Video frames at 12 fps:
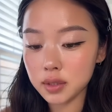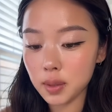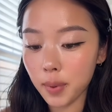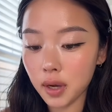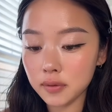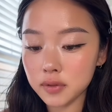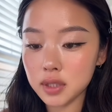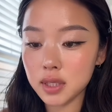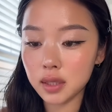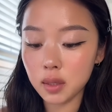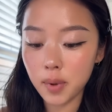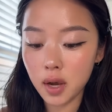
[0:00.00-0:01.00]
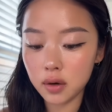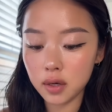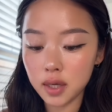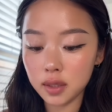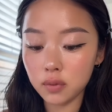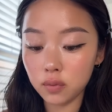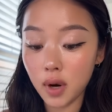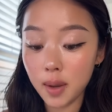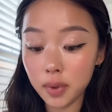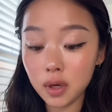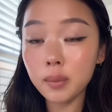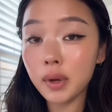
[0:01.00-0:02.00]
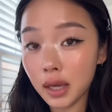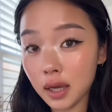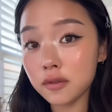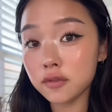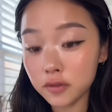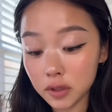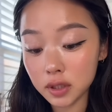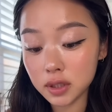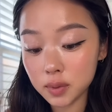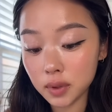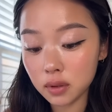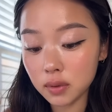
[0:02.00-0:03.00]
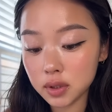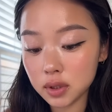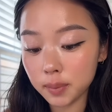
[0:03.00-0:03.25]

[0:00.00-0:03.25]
a puff to take the powder and then wipe it on my hand first. We don't want too